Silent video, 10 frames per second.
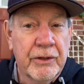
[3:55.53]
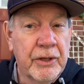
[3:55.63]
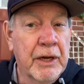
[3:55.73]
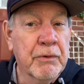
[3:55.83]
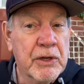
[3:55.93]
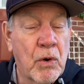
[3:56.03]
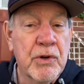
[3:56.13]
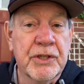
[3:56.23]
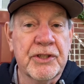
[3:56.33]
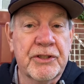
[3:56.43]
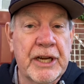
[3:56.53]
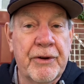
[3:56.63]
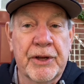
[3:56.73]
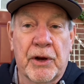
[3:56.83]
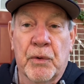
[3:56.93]
it records in
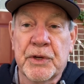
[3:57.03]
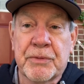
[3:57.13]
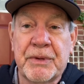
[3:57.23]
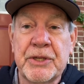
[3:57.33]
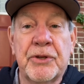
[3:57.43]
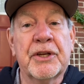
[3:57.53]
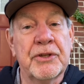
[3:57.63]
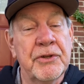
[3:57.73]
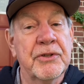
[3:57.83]
stereo, which means you can use